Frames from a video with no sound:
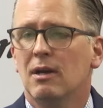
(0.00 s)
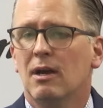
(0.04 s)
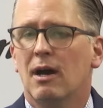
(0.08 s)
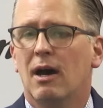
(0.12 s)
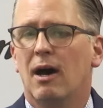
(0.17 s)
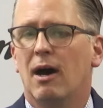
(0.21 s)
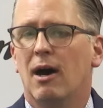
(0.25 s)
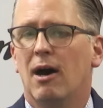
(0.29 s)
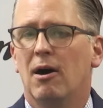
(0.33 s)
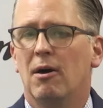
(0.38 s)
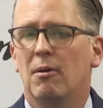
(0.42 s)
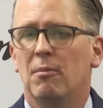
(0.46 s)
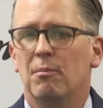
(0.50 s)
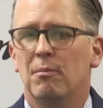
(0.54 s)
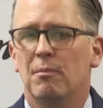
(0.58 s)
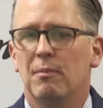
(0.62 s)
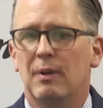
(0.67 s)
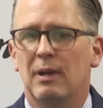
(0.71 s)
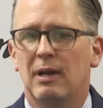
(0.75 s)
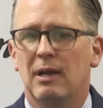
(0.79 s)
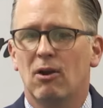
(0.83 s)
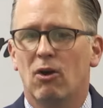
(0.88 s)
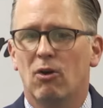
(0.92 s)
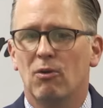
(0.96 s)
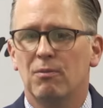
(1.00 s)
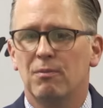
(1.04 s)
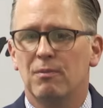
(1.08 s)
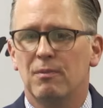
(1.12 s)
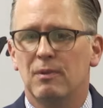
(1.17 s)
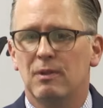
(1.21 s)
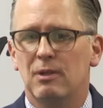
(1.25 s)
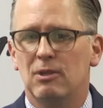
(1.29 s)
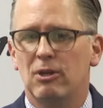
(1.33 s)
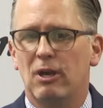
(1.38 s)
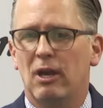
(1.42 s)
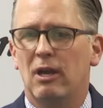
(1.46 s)
Um, you know,
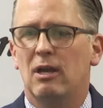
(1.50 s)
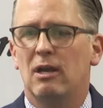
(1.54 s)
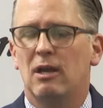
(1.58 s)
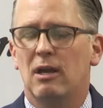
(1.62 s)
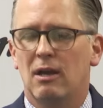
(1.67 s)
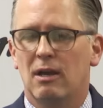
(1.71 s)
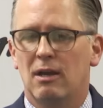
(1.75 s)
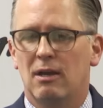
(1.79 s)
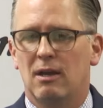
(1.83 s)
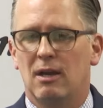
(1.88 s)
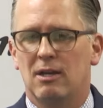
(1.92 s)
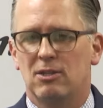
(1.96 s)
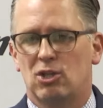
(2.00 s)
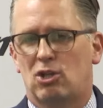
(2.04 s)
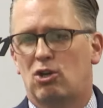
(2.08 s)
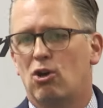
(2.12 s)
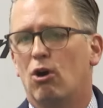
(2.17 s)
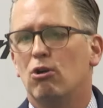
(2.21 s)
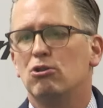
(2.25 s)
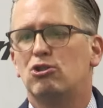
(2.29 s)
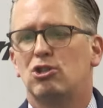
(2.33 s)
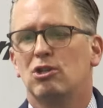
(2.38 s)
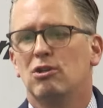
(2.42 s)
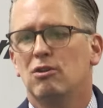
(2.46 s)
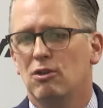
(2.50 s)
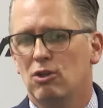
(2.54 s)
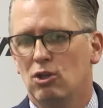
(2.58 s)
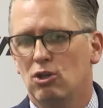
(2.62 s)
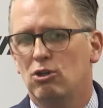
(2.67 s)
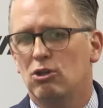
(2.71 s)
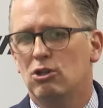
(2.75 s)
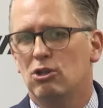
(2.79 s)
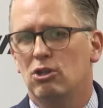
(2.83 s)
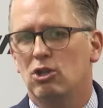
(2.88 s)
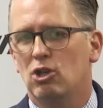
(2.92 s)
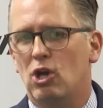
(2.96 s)
you, as a coach, you,
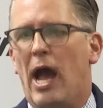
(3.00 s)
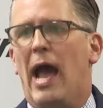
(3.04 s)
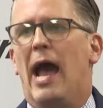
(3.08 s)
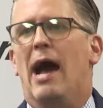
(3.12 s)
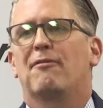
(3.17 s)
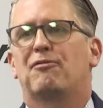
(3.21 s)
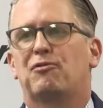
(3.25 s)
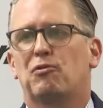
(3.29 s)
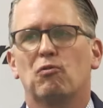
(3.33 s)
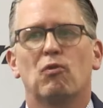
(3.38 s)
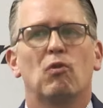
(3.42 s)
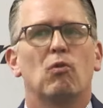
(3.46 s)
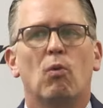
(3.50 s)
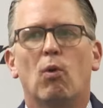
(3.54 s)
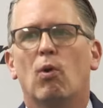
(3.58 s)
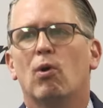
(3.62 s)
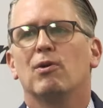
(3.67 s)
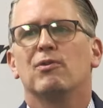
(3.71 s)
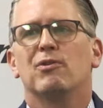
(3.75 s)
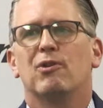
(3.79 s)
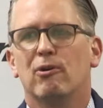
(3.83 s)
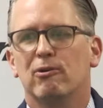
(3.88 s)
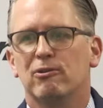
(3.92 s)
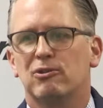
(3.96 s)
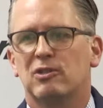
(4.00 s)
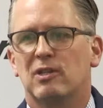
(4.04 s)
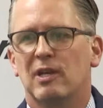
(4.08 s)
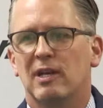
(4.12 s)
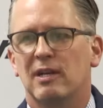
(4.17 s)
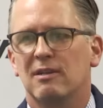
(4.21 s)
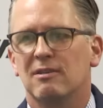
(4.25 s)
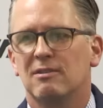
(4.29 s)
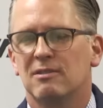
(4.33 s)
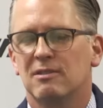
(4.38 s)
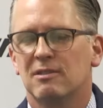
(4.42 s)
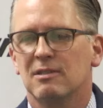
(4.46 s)
you you have to reward those
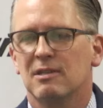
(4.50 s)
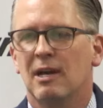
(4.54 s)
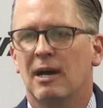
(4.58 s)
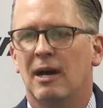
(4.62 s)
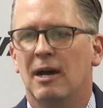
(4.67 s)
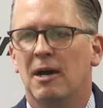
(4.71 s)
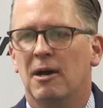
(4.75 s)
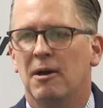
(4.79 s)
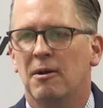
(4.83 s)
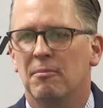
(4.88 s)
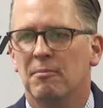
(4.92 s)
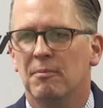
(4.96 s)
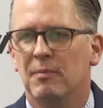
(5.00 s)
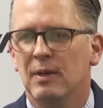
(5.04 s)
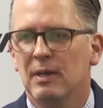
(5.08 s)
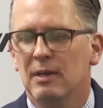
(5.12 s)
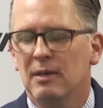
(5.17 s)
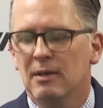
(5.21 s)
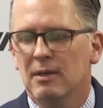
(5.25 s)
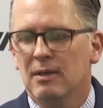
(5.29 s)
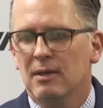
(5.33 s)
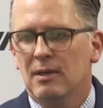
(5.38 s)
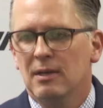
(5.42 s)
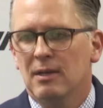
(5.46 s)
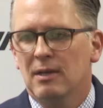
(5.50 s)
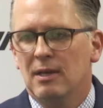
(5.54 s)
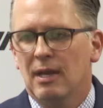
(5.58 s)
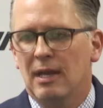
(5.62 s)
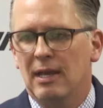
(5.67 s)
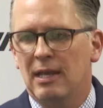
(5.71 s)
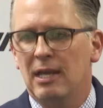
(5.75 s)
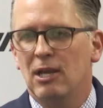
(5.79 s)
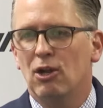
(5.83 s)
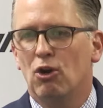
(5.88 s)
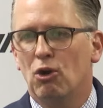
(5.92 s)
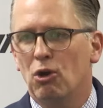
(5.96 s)
things. Um,
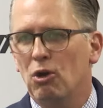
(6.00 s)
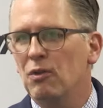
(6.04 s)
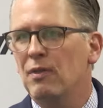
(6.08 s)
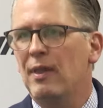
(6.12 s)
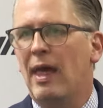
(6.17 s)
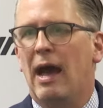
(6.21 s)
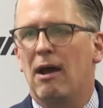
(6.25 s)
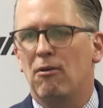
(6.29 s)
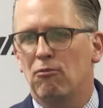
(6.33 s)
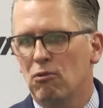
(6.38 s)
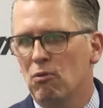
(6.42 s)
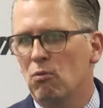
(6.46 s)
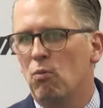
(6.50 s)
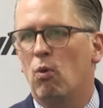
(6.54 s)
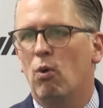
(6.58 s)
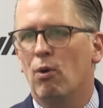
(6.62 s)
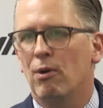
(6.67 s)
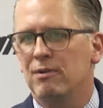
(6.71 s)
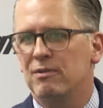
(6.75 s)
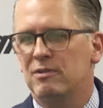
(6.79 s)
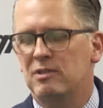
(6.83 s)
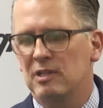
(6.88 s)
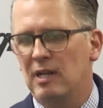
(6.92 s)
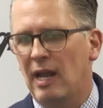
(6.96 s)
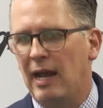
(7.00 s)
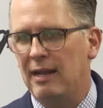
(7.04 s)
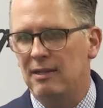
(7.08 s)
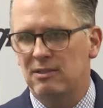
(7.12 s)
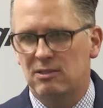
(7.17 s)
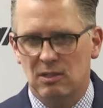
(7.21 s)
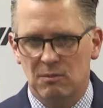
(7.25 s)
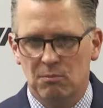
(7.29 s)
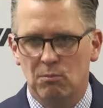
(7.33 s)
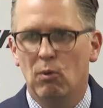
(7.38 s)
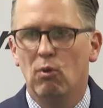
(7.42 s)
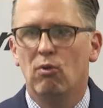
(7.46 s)
he earned that reward tonight
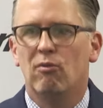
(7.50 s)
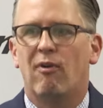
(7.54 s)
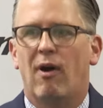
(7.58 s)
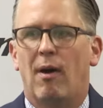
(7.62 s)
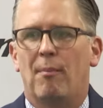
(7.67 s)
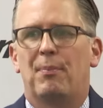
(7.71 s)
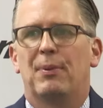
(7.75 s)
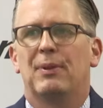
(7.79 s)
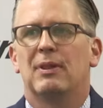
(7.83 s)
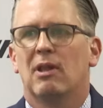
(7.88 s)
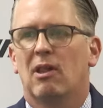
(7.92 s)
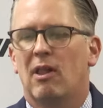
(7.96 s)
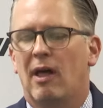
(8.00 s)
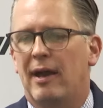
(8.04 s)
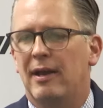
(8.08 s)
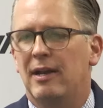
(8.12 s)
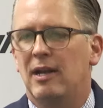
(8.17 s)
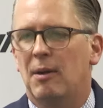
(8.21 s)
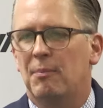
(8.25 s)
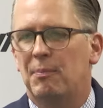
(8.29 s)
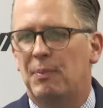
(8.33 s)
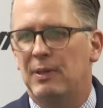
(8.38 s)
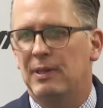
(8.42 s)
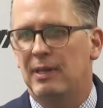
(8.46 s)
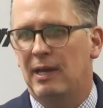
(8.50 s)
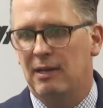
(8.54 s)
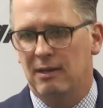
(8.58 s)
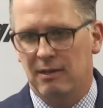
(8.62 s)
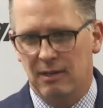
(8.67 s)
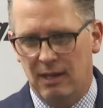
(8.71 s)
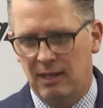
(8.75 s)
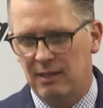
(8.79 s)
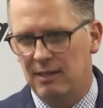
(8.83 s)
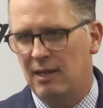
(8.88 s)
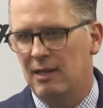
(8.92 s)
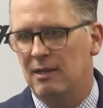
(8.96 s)
to move up in the lineup, and then
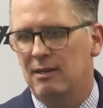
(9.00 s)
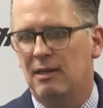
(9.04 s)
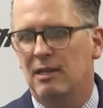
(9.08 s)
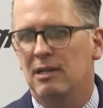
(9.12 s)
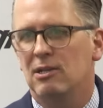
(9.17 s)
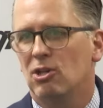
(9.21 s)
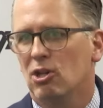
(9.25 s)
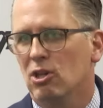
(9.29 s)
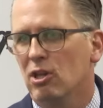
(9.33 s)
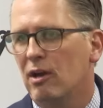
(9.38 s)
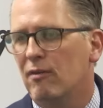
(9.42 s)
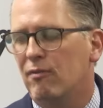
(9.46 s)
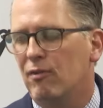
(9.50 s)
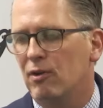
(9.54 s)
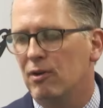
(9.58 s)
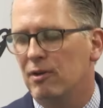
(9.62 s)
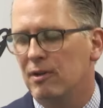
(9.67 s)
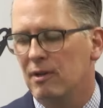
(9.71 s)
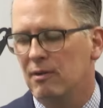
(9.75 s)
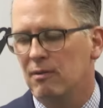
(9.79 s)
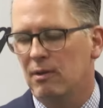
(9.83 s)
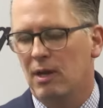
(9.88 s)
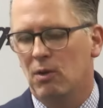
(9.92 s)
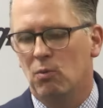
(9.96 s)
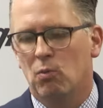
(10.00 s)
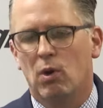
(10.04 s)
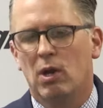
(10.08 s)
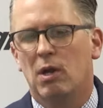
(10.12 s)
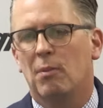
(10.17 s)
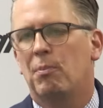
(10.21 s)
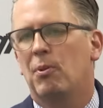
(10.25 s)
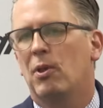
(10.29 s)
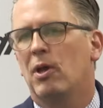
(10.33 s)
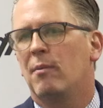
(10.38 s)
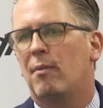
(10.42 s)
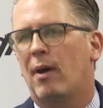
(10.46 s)
and then he delivered. And, and what a
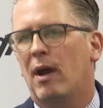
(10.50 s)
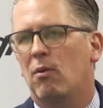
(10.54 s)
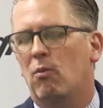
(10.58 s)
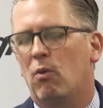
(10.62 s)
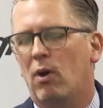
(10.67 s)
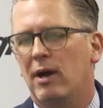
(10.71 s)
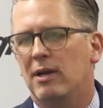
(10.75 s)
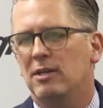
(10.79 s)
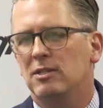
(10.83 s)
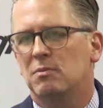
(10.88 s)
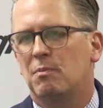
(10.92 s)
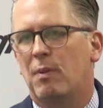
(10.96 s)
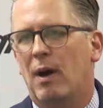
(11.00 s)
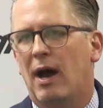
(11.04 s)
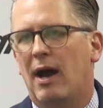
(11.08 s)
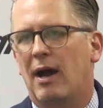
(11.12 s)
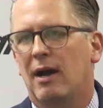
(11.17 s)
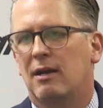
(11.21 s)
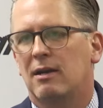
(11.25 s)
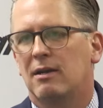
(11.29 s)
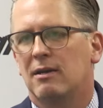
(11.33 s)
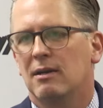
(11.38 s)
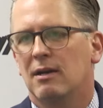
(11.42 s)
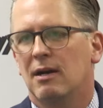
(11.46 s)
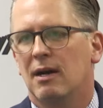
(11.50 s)
play by Weissbach!